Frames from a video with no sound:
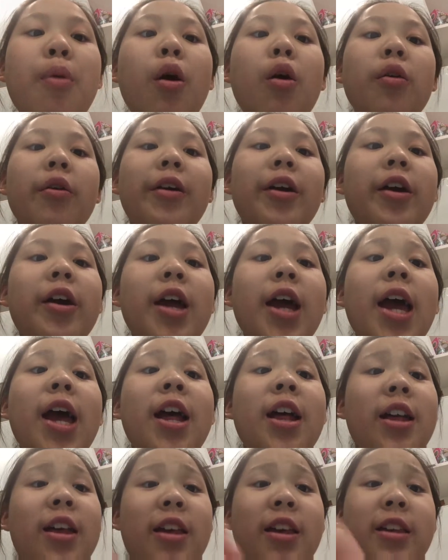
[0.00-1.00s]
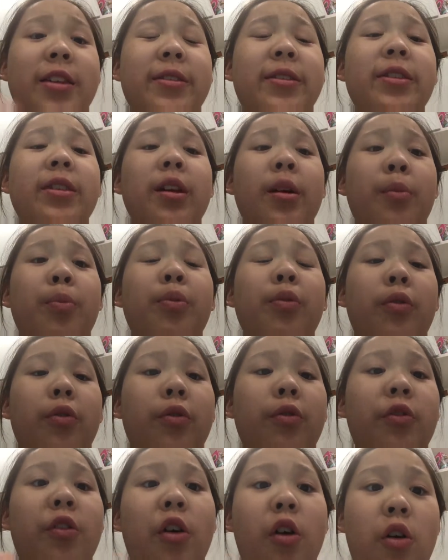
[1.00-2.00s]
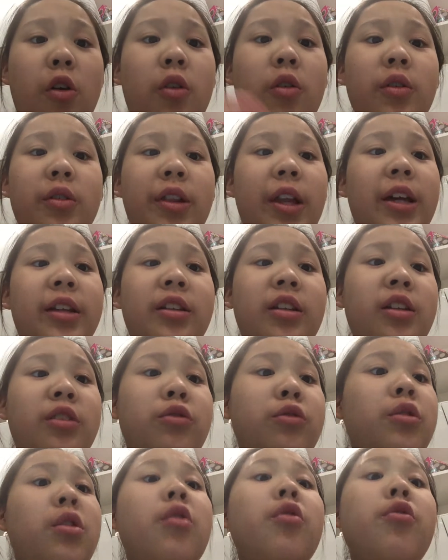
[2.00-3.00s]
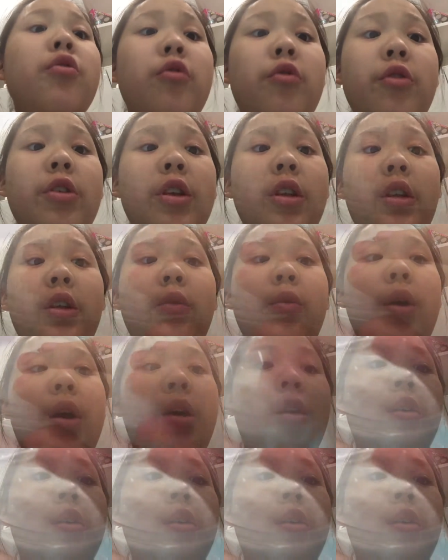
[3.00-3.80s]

poker is the pro. Like, they do it really well.